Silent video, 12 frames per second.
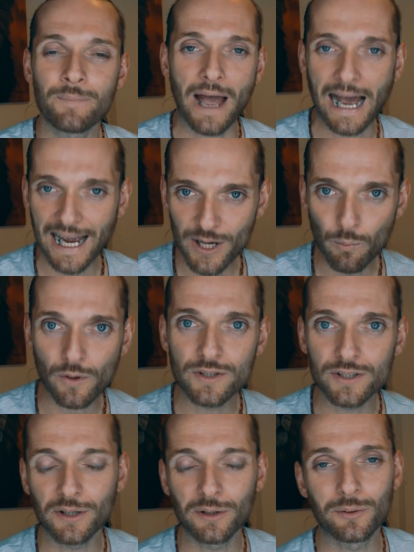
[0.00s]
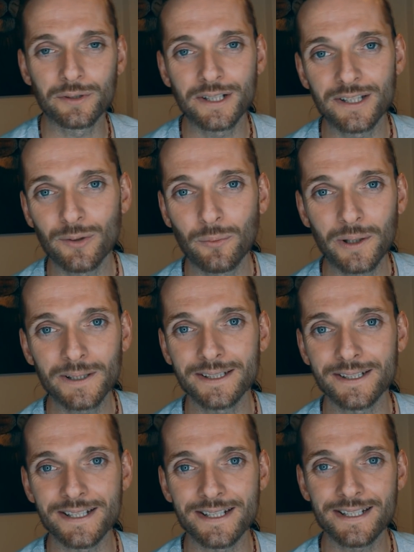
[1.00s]
I wandered alone in the
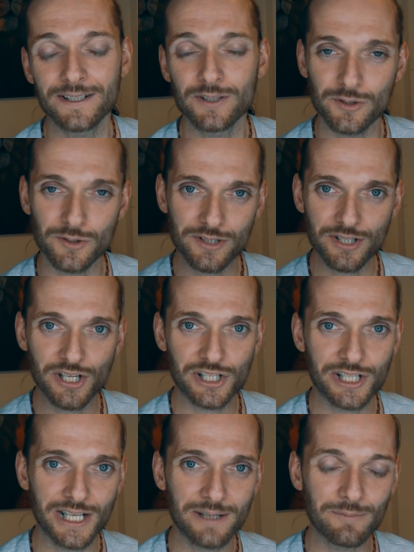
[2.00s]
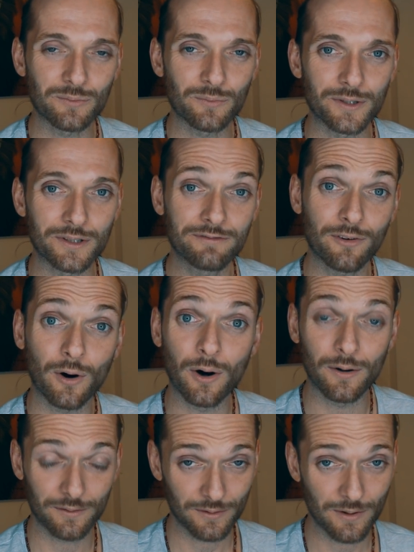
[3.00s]
wilderness, just as a shaman would,
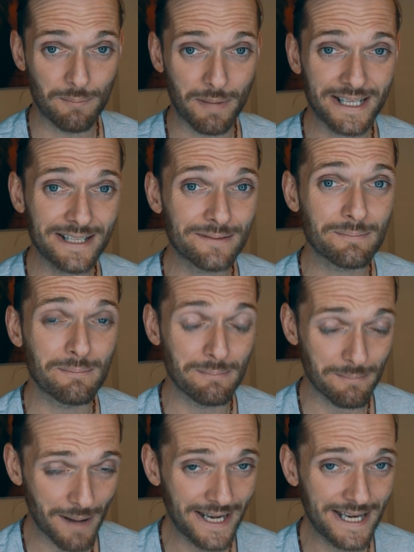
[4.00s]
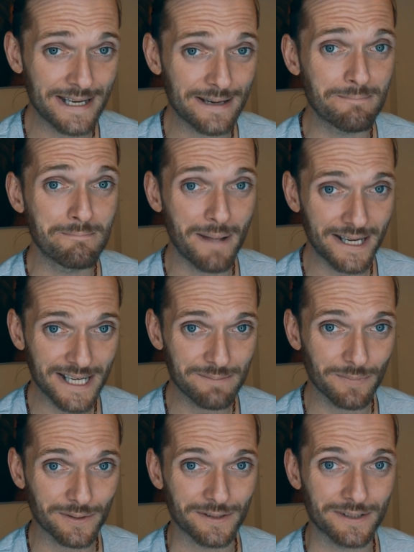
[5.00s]
for many, many, many
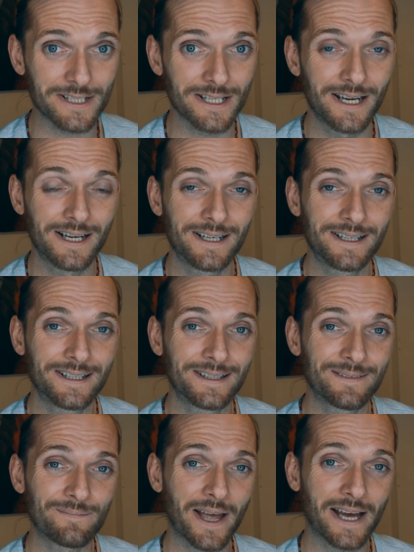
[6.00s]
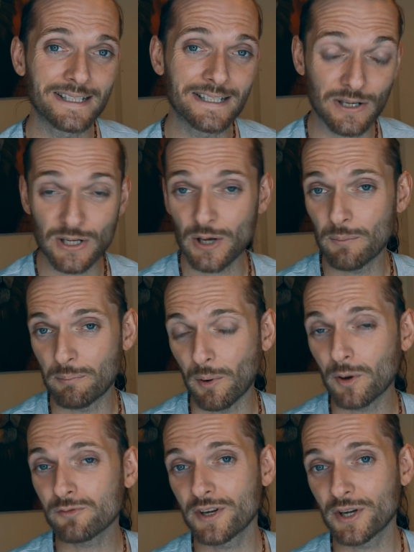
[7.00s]
months, and
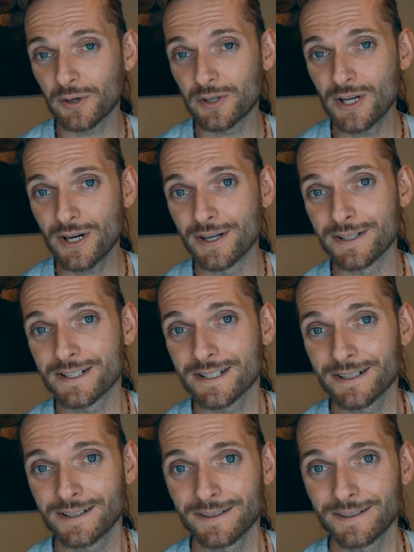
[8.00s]
bordering on years.